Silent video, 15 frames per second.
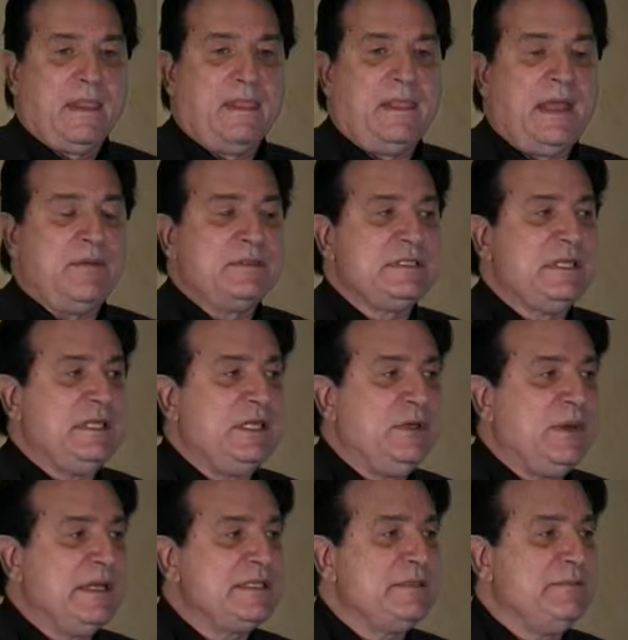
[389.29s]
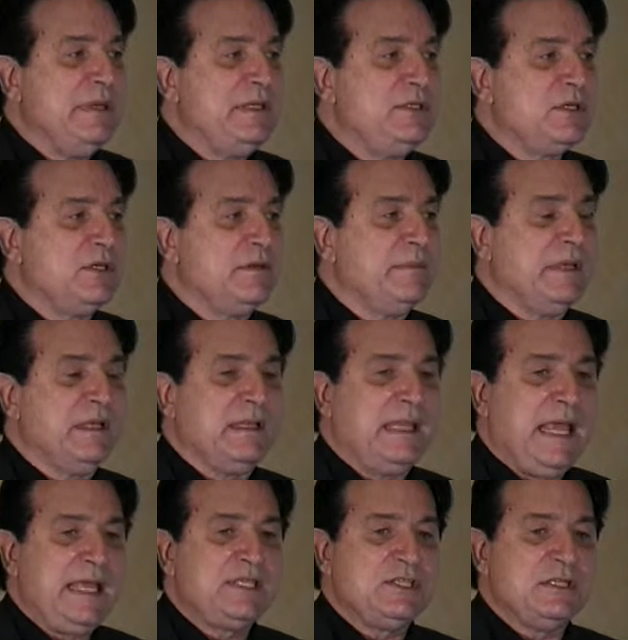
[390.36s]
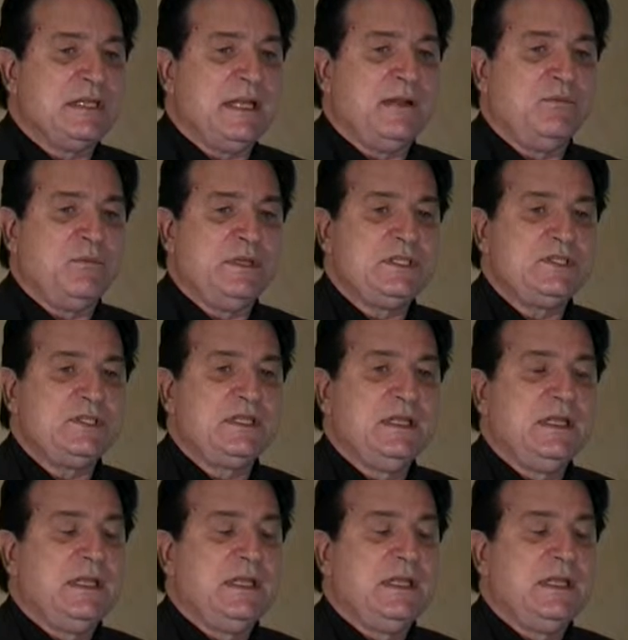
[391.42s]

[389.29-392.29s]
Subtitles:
That was the US midterm election at which